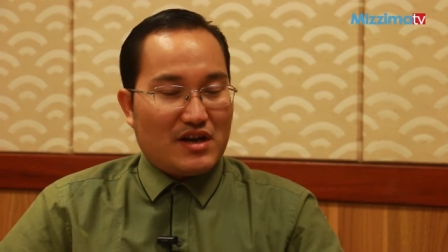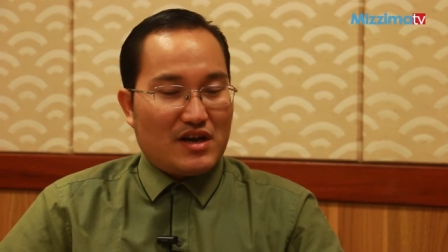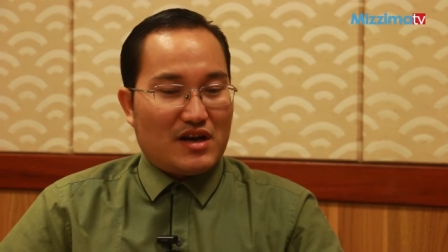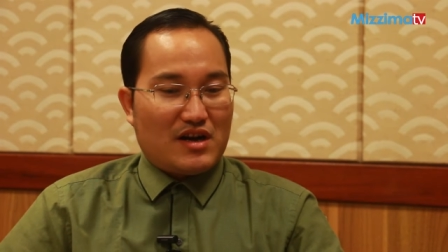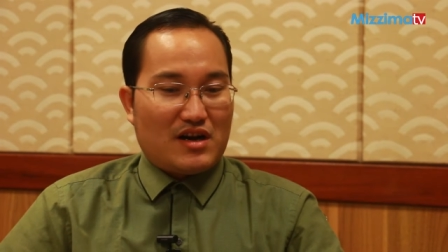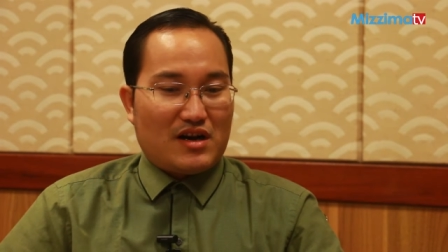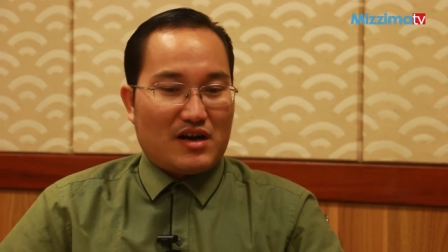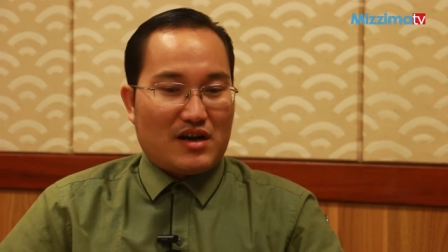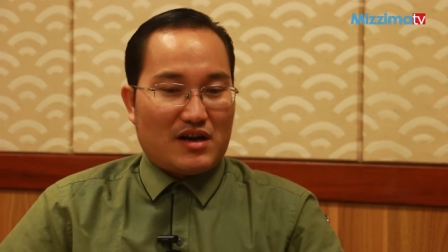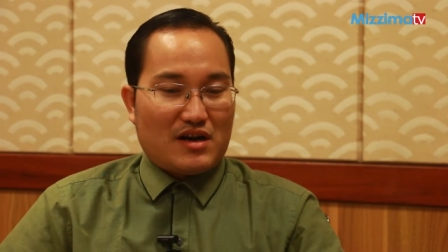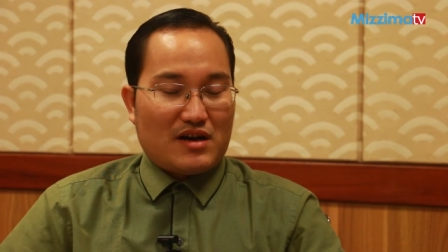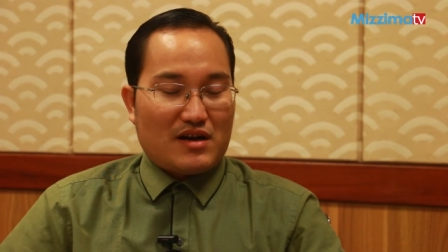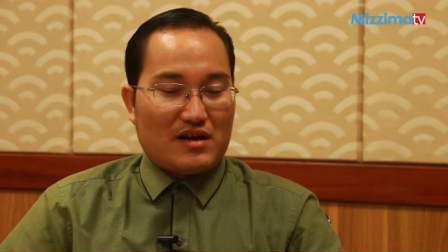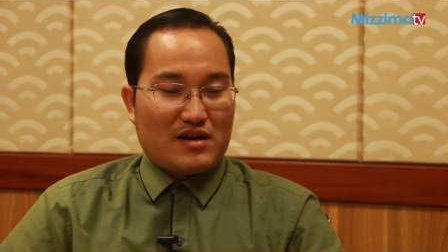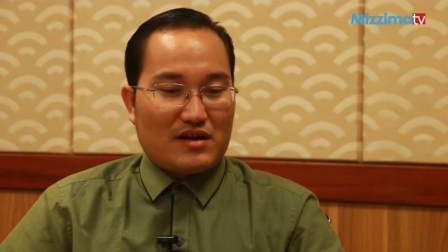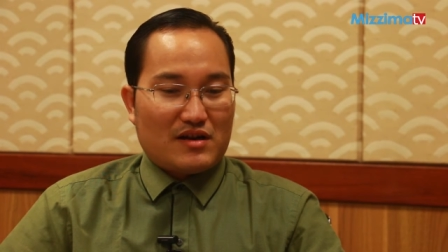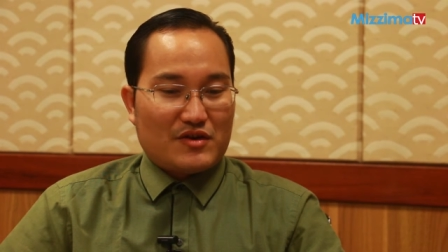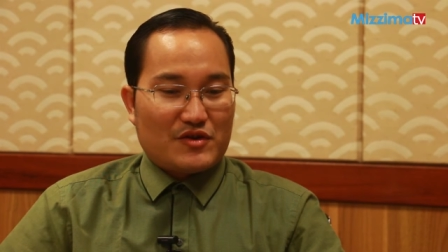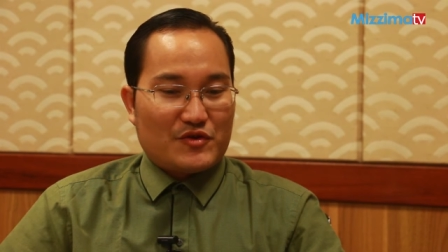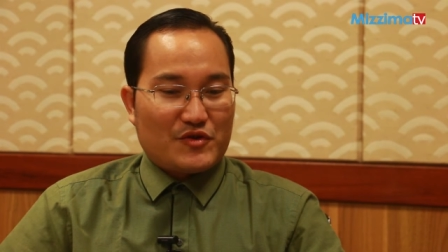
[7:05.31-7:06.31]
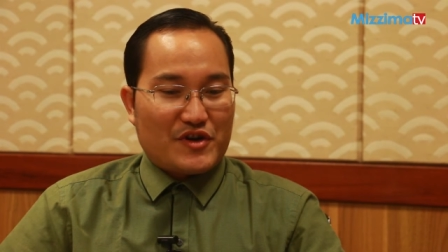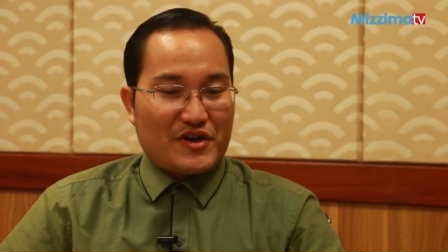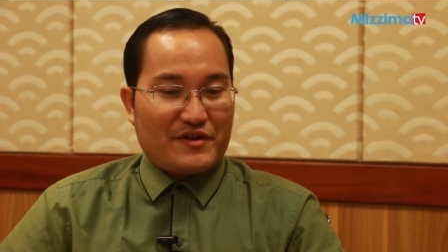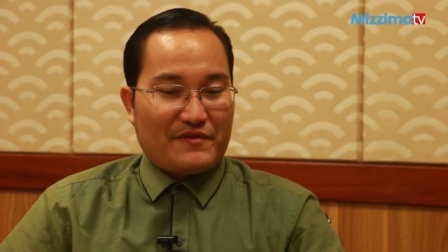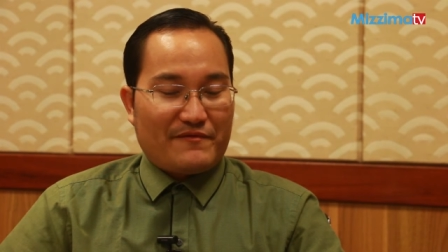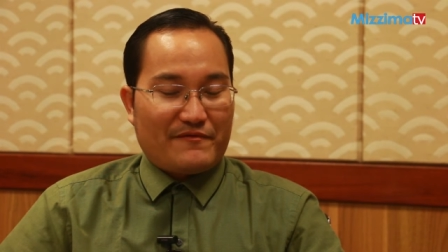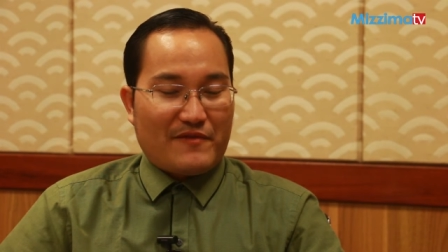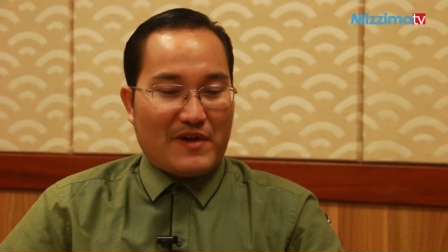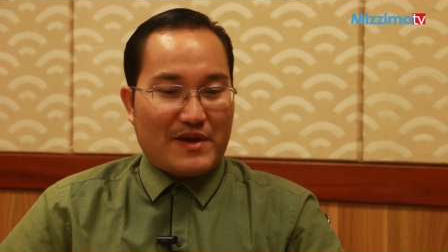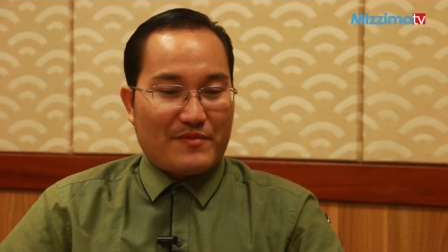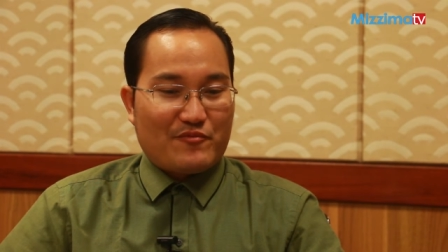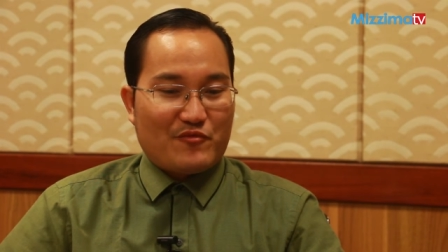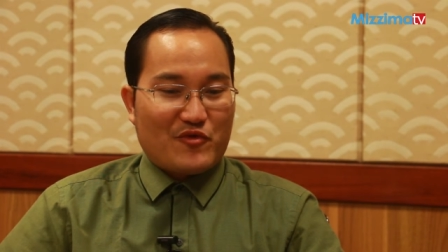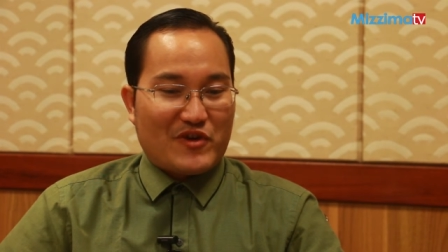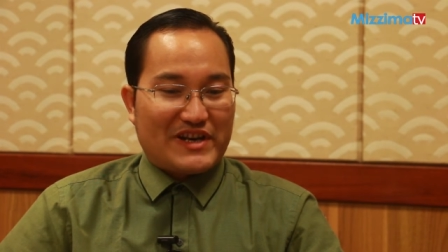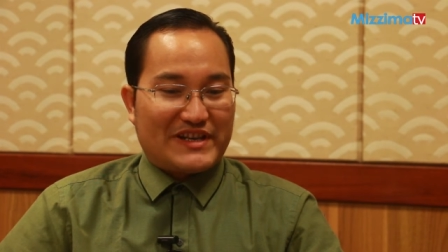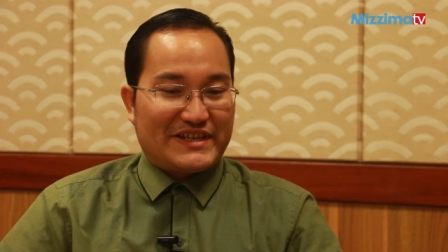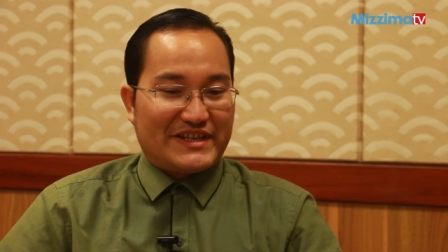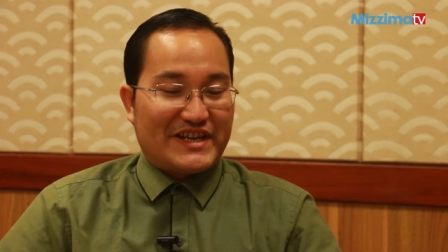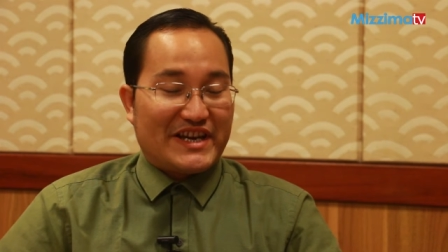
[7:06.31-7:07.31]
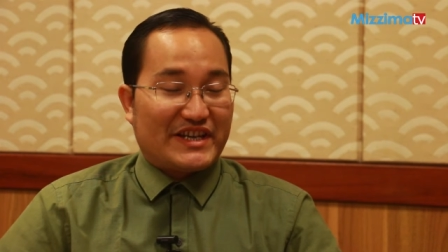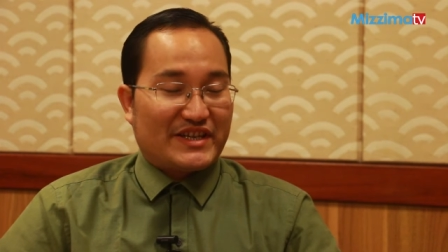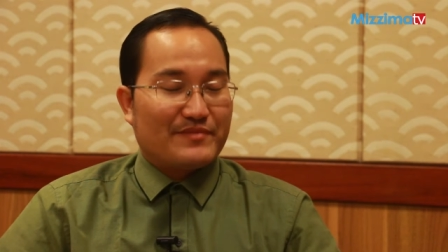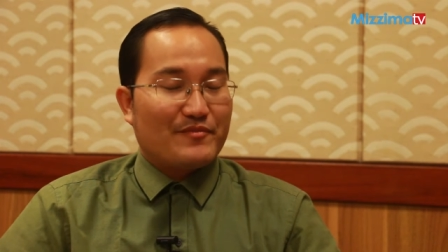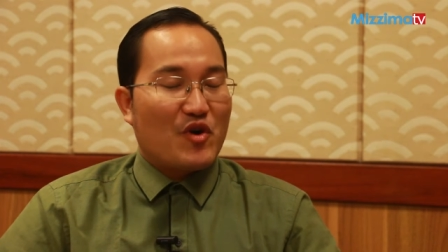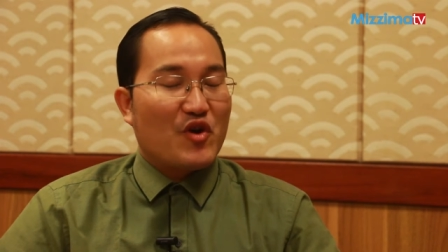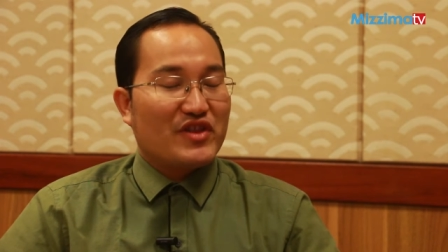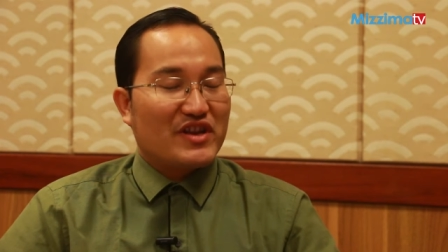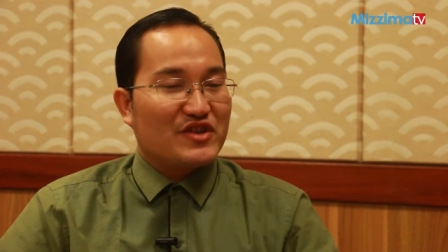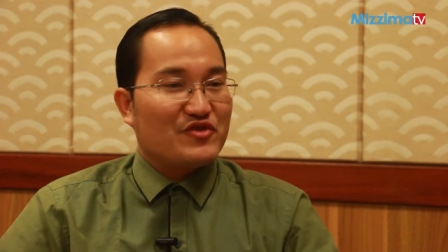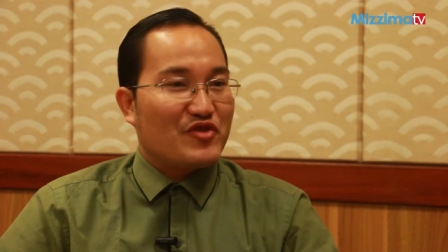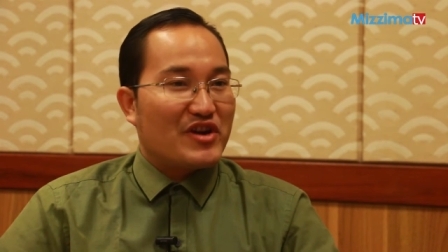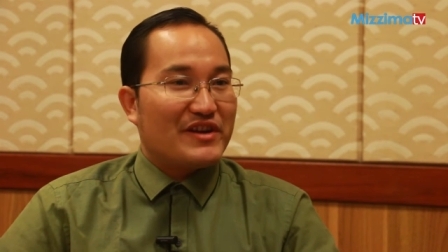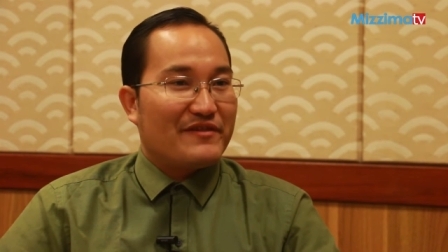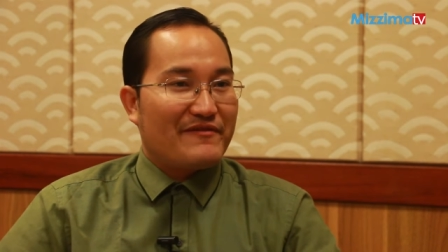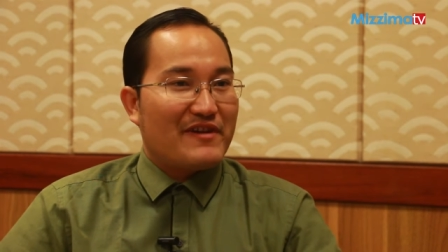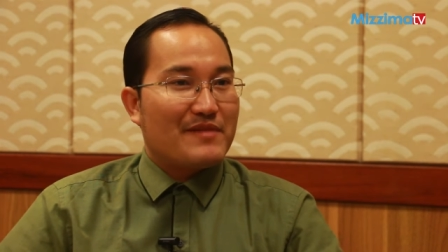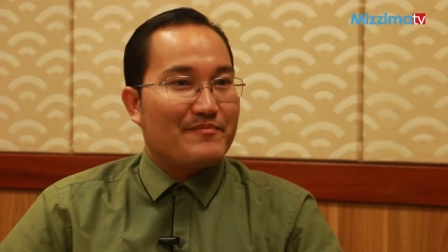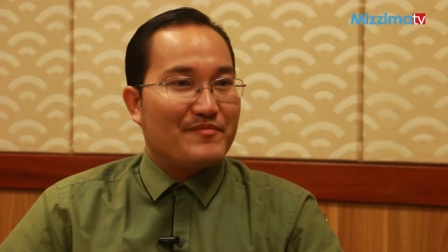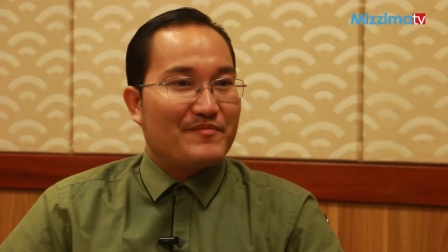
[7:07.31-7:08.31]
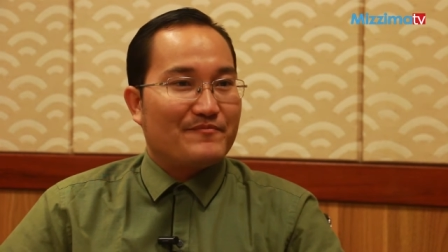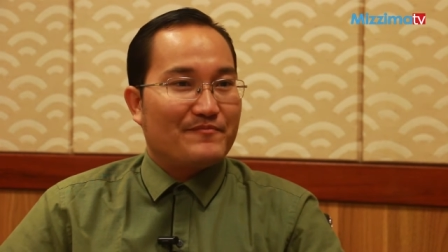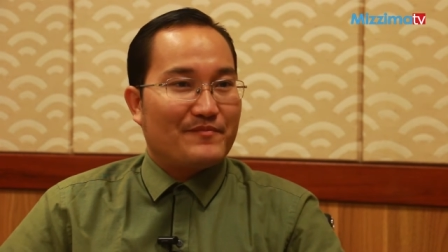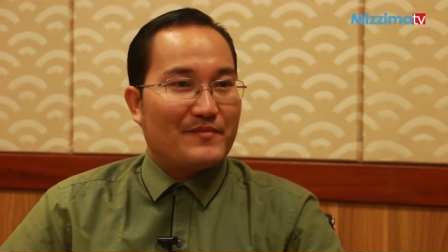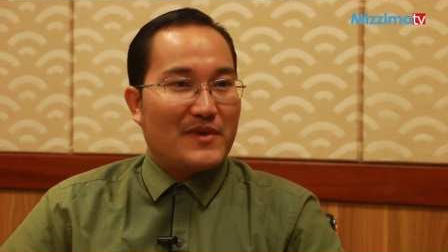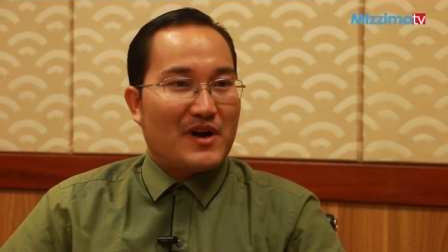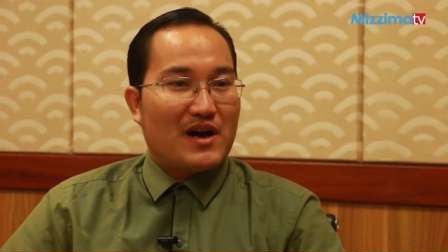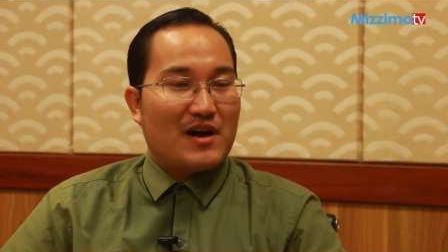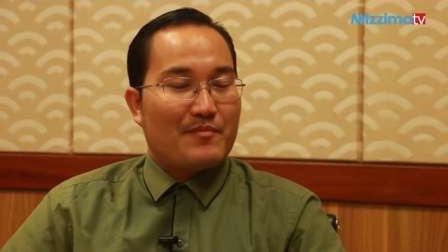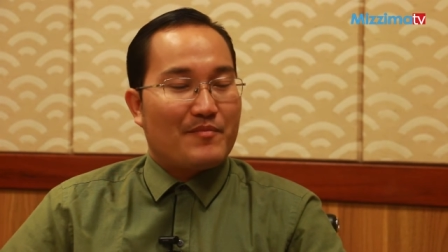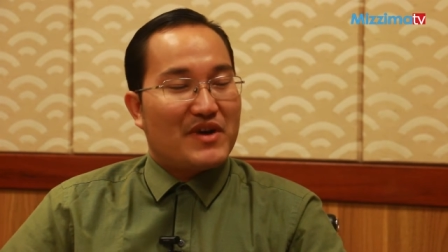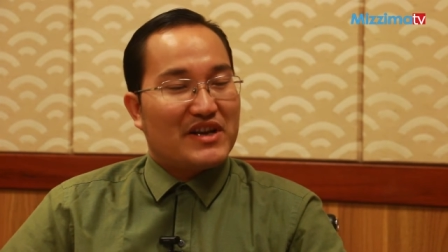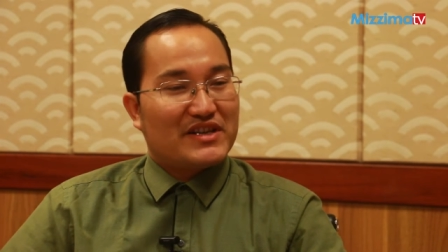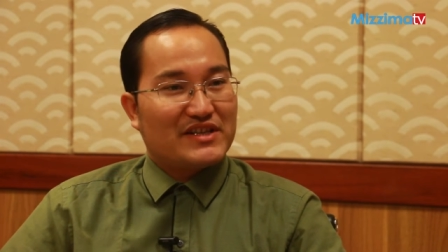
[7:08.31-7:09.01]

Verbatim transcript: 25.6, uh, more than 25% uh,